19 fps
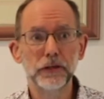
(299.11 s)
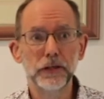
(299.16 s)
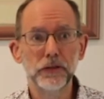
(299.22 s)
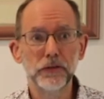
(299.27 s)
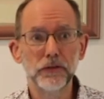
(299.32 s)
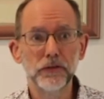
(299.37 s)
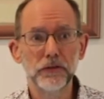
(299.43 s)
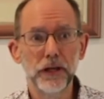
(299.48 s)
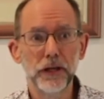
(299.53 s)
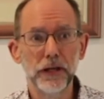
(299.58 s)
it
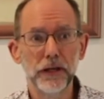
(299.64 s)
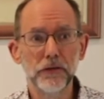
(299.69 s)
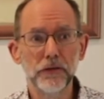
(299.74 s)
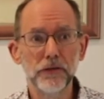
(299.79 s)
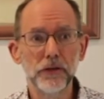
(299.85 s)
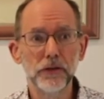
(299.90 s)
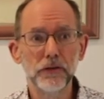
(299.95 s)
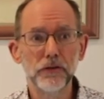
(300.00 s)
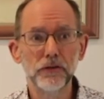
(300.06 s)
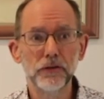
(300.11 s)
says
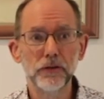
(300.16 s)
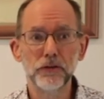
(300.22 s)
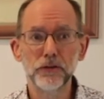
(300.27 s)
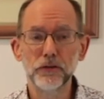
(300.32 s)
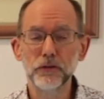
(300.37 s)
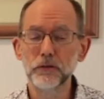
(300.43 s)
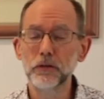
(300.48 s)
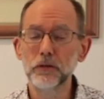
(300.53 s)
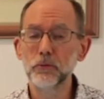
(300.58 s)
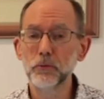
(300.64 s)
that
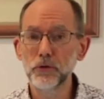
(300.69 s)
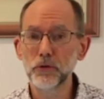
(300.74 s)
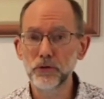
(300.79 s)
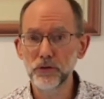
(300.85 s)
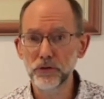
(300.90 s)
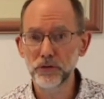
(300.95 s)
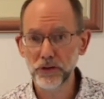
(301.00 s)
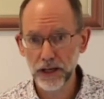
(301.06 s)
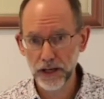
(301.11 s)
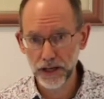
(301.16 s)
Sisera was
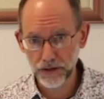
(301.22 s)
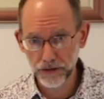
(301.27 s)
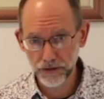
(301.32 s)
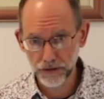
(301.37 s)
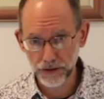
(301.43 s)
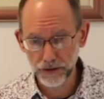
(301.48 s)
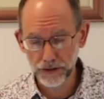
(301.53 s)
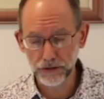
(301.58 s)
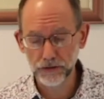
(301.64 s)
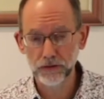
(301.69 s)

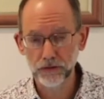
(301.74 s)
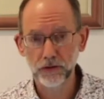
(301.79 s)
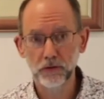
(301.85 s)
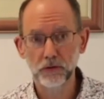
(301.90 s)
standing